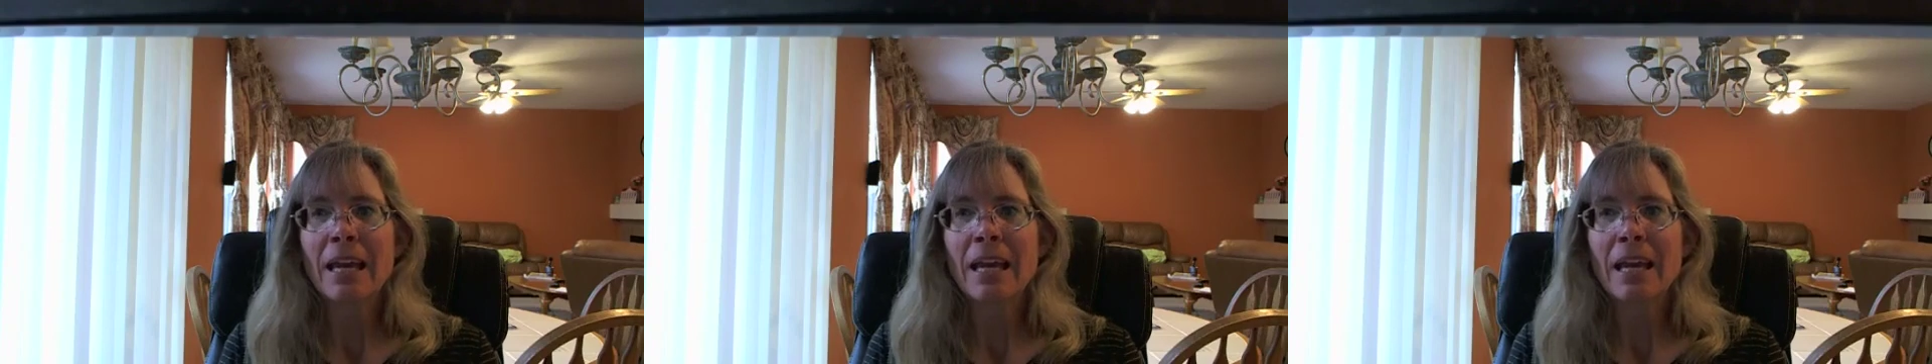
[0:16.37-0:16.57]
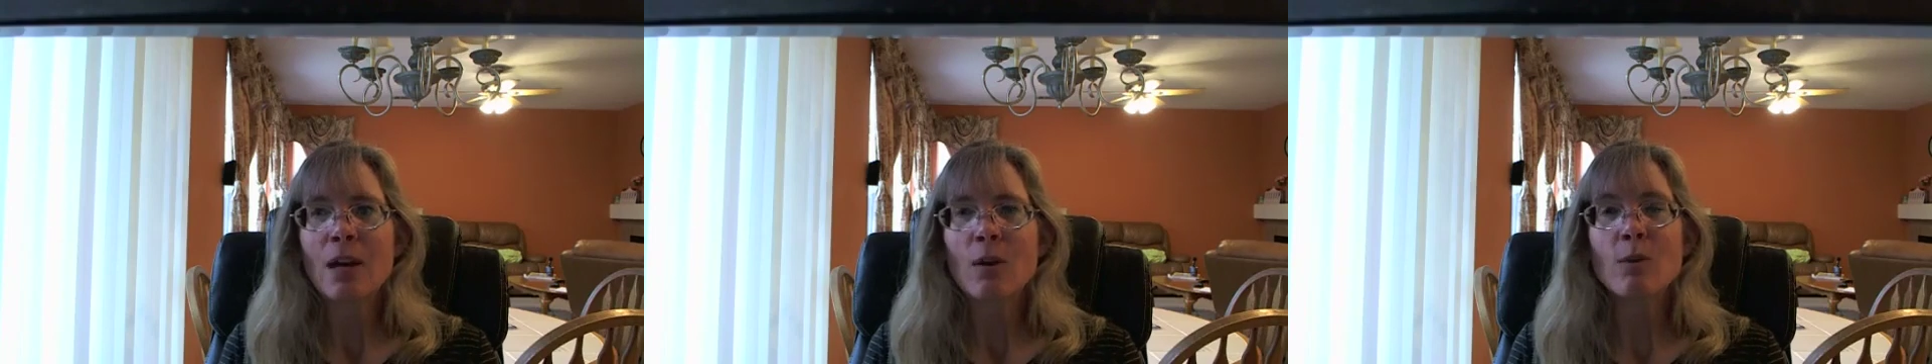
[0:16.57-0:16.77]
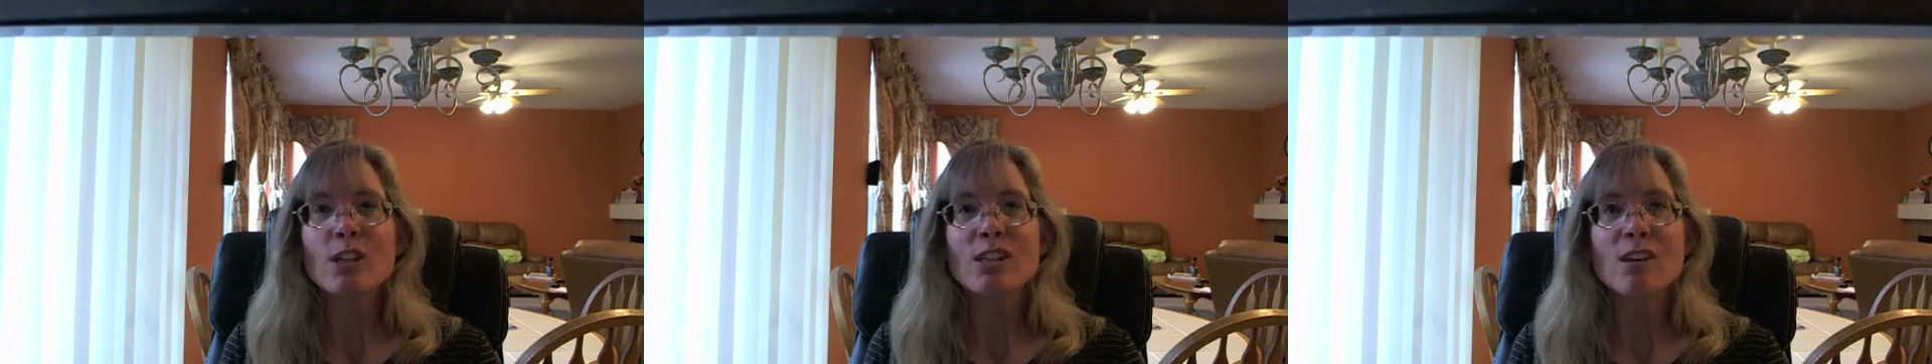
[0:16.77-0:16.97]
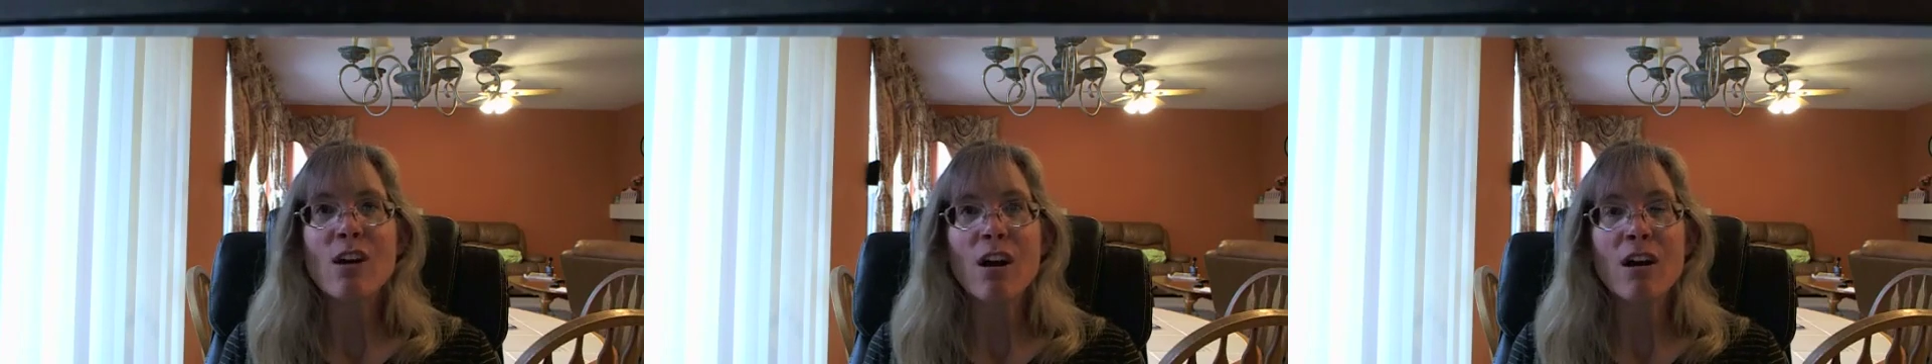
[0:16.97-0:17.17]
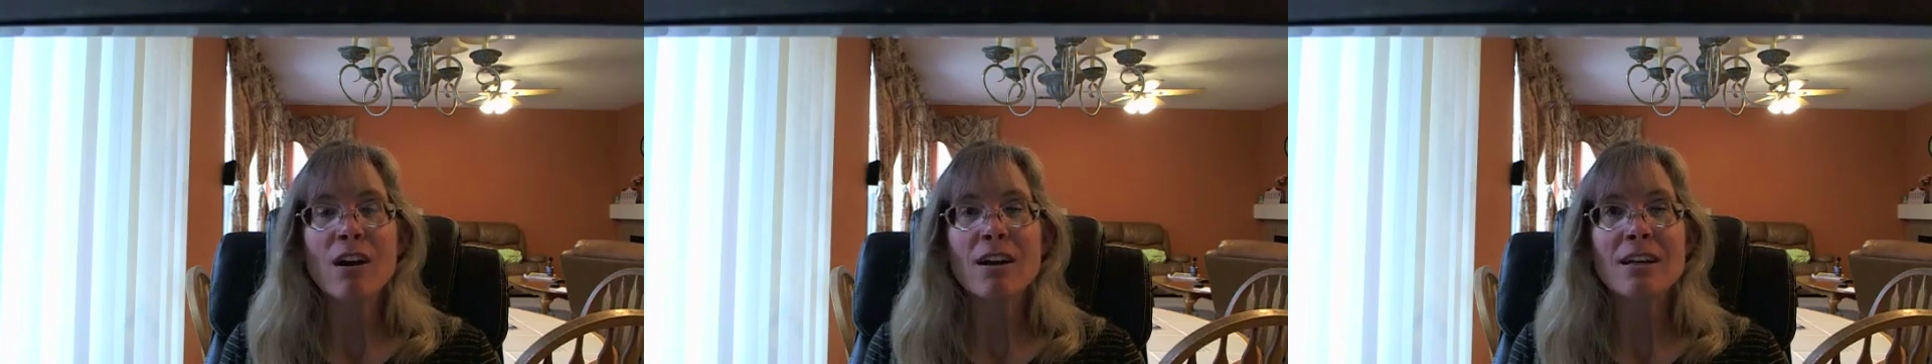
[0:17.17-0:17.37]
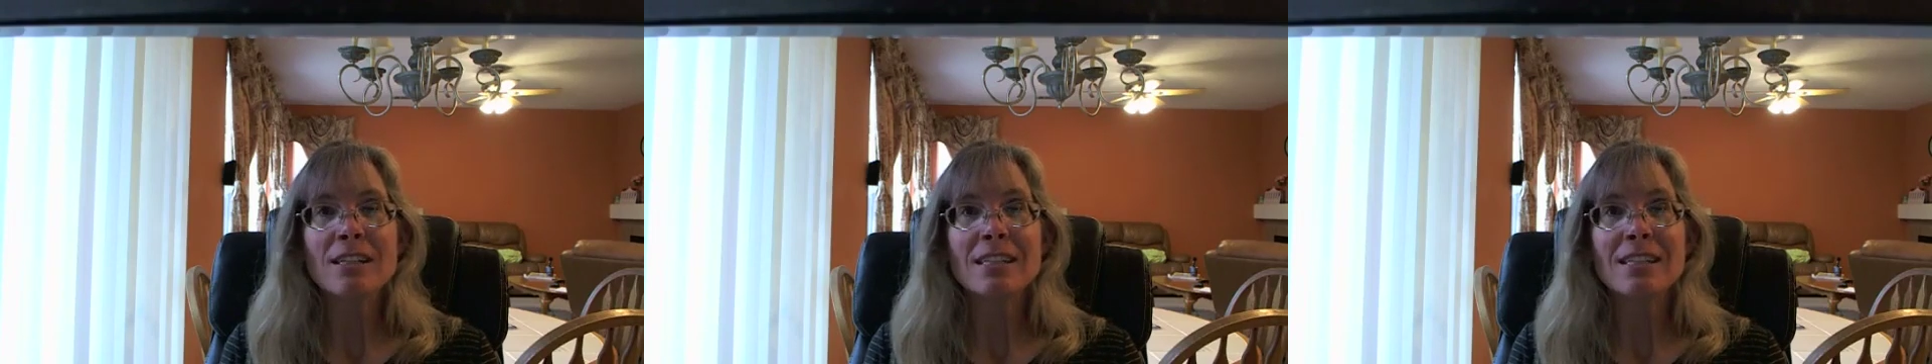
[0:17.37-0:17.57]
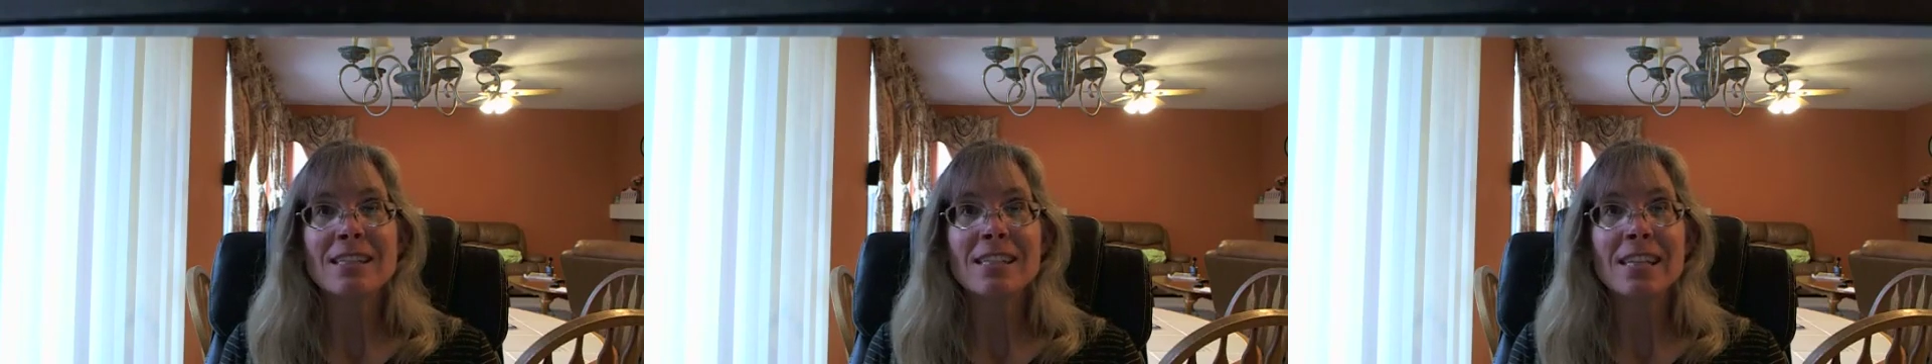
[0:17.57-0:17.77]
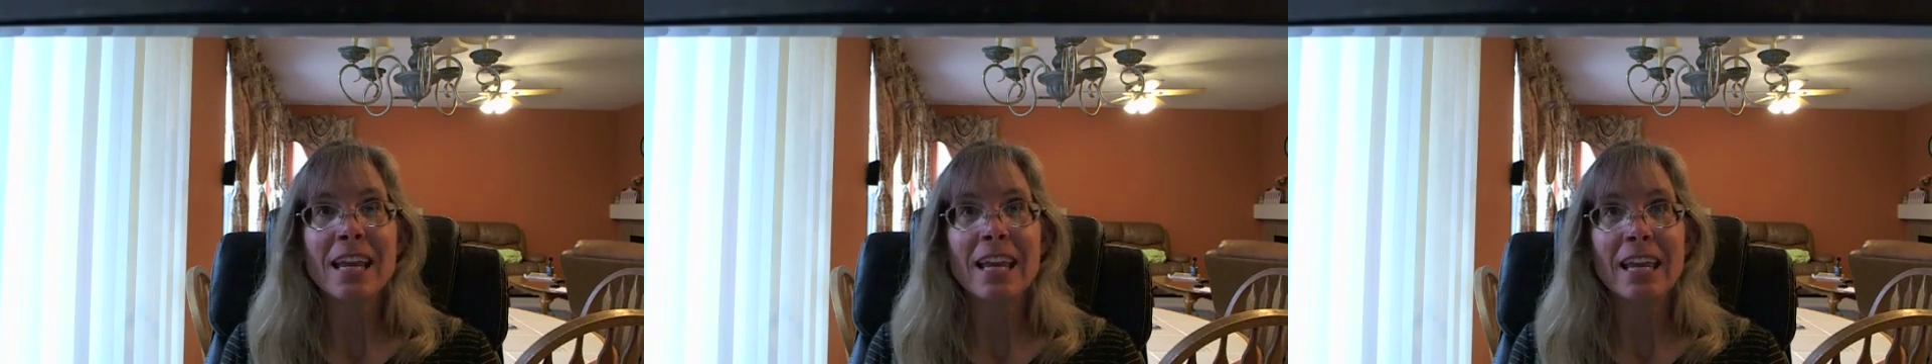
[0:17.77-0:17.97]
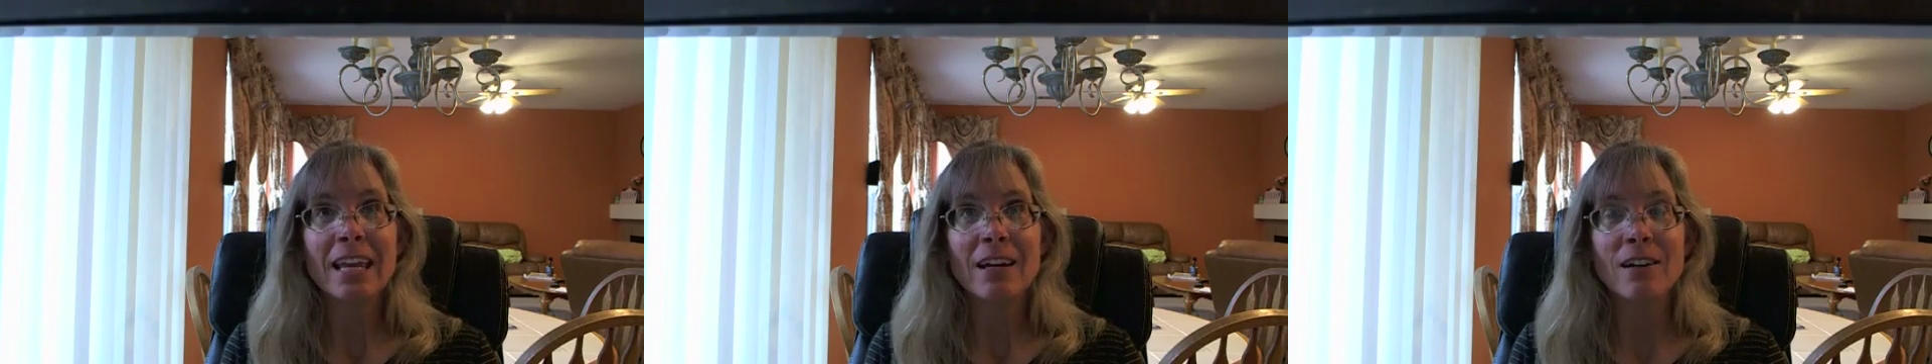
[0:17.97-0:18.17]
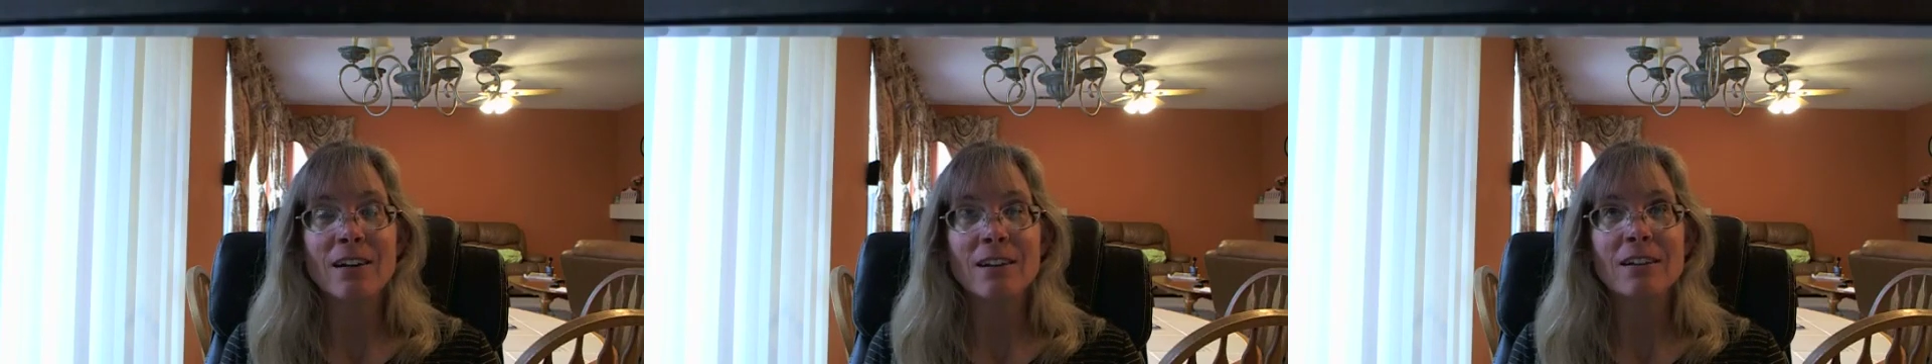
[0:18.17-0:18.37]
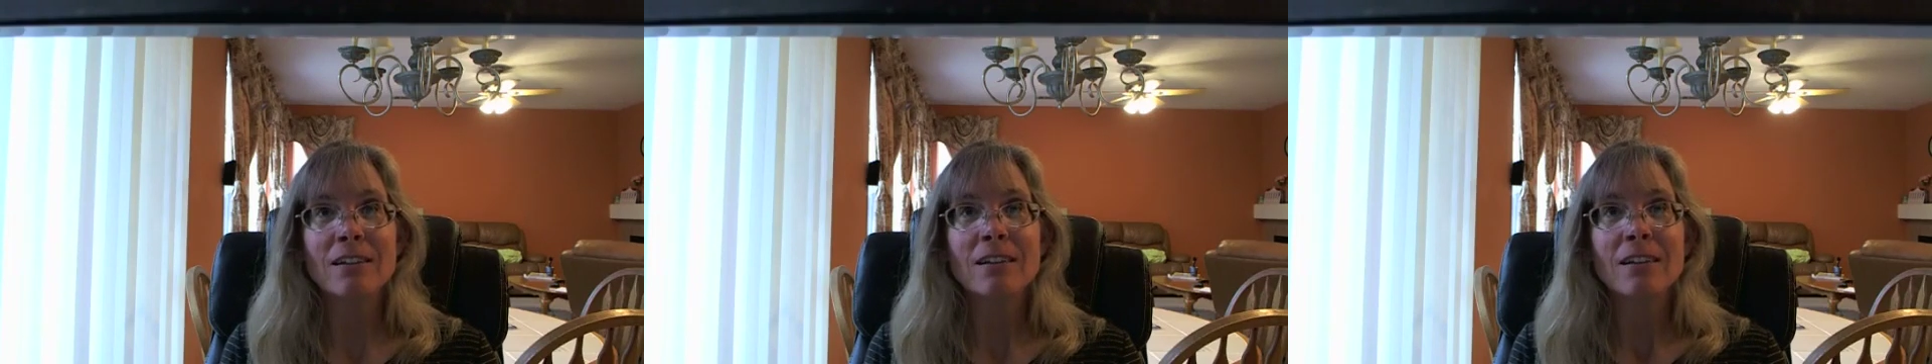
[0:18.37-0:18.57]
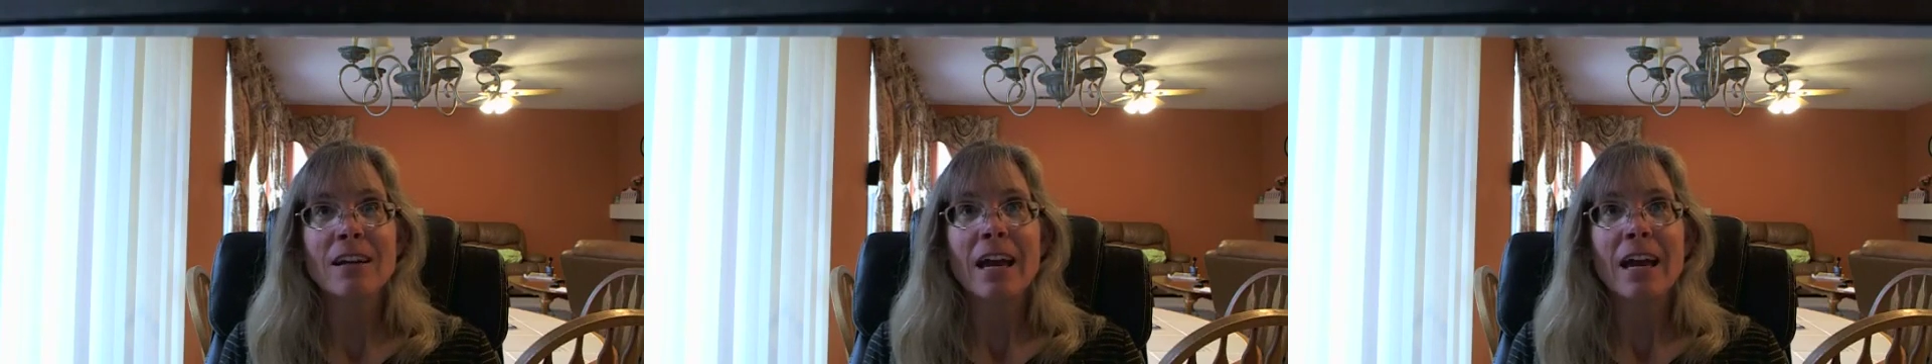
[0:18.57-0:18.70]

It was on sale